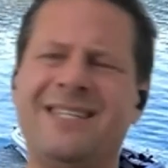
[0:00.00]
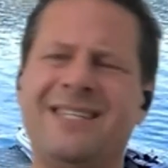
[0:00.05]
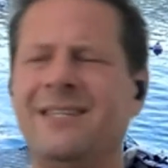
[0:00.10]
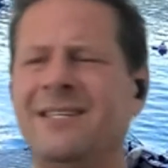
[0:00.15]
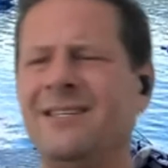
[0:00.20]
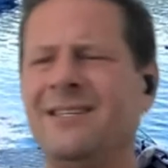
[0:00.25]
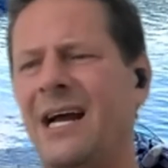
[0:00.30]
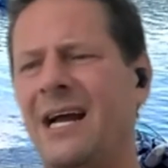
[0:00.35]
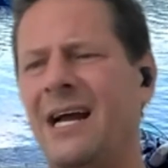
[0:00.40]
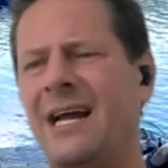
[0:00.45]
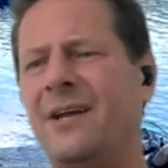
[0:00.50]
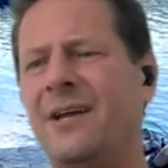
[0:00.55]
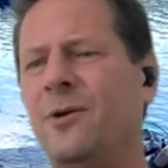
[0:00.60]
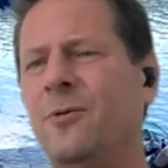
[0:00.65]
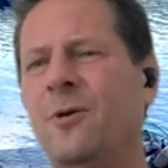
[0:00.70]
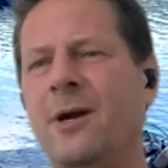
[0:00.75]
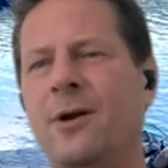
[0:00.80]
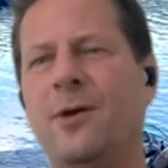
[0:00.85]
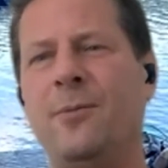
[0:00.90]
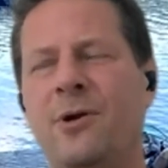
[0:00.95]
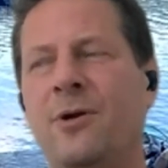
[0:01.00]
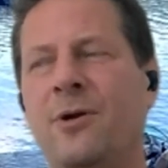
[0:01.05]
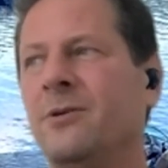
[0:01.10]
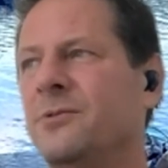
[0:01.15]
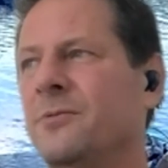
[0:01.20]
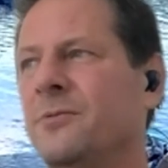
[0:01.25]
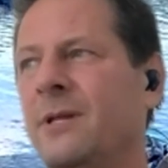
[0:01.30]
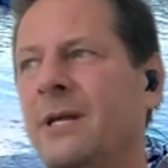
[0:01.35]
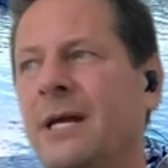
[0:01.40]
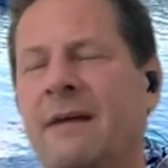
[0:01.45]
And I'll be
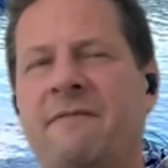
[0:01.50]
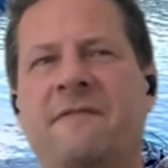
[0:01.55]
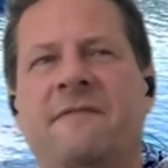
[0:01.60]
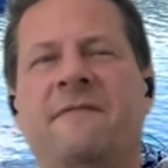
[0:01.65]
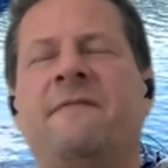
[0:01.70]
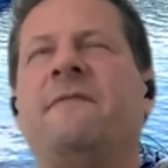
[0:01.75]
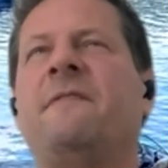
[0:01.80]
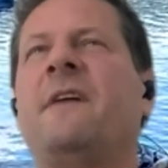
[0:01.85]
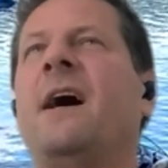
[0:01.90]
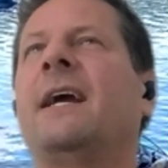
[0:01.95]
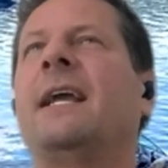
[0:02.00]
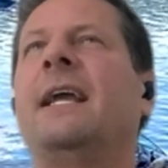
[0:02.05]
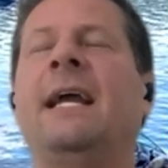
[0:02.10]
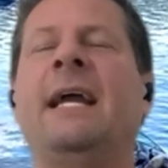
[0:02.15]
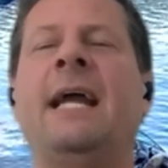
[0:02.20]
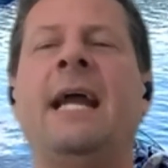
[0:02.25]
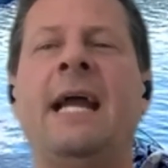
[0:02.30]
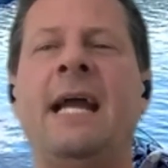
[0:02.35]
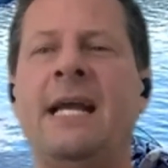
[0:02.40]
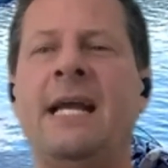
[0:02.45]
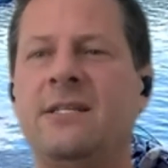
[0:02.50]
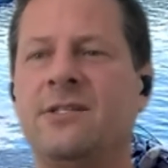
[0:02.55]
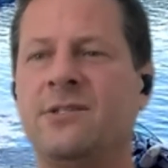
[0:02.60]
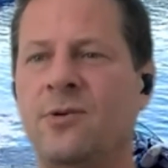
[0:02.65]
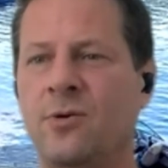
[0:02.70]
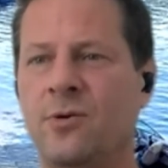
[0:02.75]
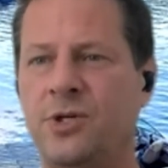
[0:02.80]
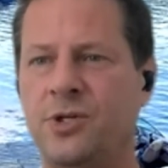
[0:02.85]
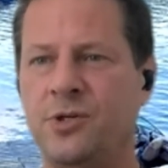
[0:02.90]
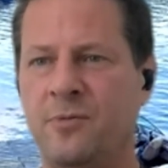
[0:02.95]
honest with you, I fucking hate
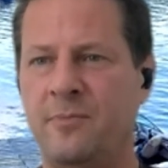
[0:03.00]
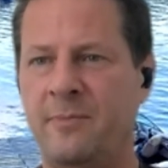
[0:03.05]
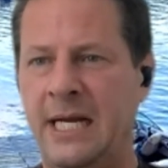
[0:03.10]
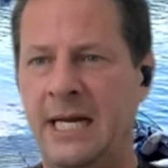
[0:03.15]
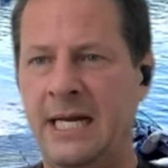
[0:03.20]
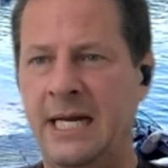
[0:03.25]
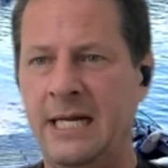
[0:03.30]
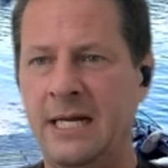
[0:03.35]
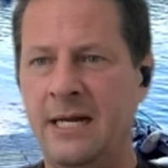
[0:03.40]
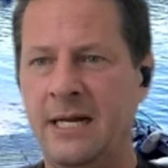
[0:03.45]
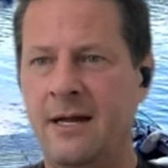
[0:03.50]
social media.